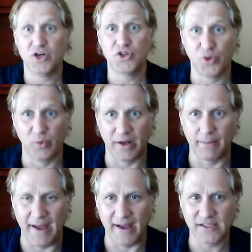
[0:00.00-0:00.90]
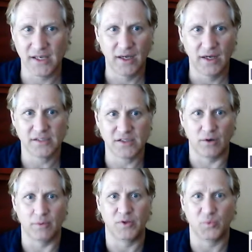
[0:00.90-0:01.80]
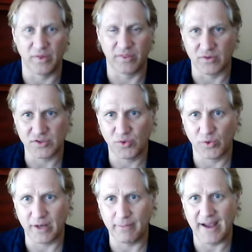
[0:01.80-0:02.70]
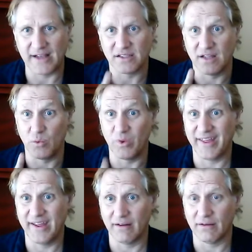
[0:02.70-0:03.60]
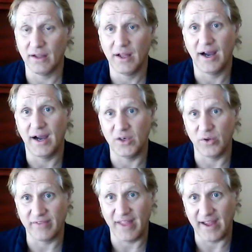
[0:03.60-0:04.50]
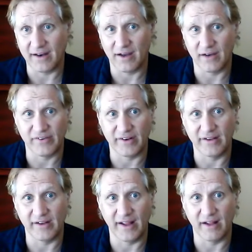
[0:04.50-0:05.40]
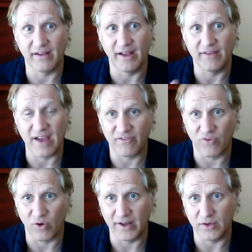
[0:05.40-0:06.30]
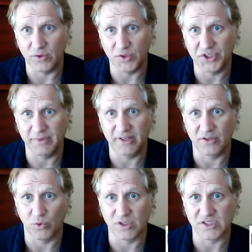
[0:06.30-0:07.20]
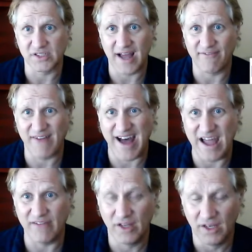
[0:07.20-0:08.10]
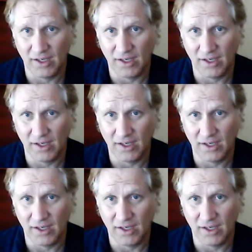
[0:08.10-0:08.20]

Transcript: 2 running backs. So with those 2 running backs, along with Hill, I do have the handcuff in LA. I've got Fournette, who should be towards the top 5,